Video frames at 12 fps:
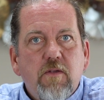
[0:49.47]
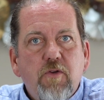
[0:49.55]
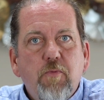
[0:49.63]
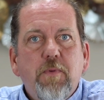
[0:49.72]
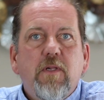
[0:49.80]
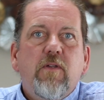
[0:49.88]

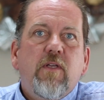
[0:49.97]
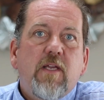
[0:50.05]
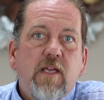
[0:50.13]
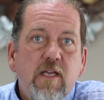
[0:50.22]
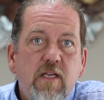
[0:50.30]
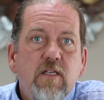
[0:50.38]
you're building
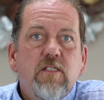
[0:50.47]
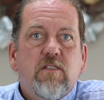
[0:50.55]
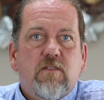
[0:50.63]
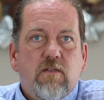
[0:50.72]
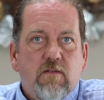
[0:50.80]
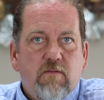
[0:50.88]

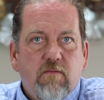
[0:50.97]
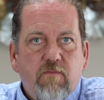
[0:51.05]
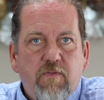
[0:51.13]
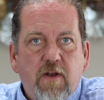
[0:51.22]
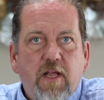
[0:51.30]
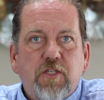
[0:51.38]
his
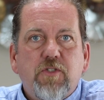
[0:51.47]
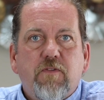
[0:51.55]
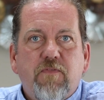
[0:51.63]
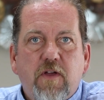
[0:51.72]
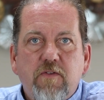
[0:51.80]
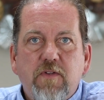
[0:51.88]
financial
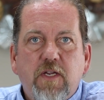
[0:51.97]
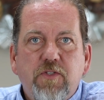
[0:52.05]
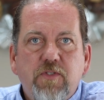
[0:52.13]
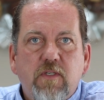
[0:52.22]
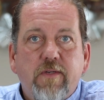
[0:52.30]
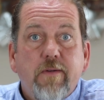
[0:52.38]

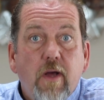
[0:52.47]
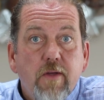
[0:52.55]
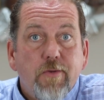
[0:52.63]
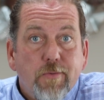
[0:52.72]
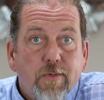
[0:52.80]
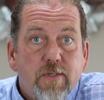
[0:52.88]
foundation,
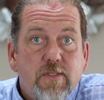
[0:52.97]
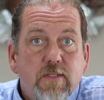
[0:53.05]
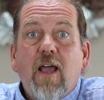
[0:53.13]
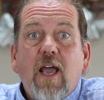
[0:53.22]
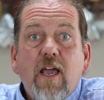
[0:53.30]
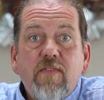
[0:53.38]
not yours.
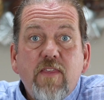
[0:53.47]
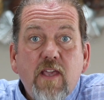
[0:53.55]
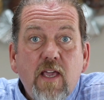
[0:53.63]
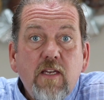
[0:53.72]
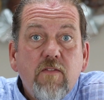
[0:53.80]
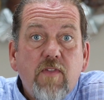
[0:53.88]
At the
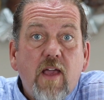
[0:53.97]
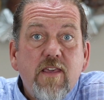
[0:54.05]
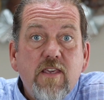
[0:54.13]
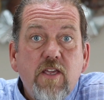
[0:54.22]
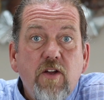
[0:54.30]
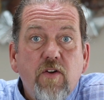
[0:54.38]
end of
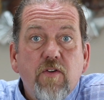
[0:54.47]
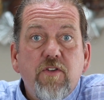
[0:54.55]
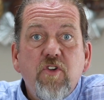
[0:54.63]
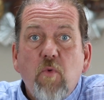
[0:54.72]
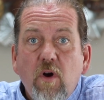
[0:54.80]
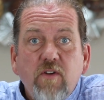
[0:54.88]
that year,
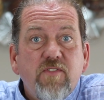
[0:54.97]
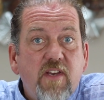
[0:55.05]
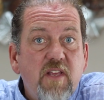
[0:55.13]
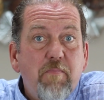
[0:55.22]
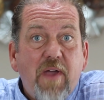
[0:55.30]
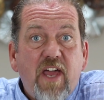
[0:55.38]
you aren't
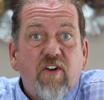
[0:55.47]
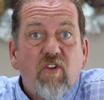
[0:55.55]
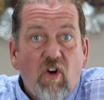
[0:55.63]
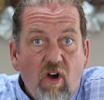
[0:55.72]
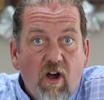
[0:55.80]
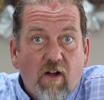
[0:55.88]
any better
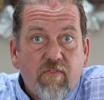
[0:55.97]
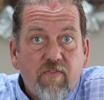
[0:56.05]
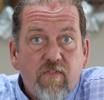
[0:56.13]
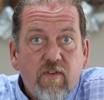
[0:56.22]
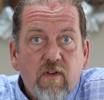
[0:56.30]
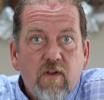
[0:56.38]
off.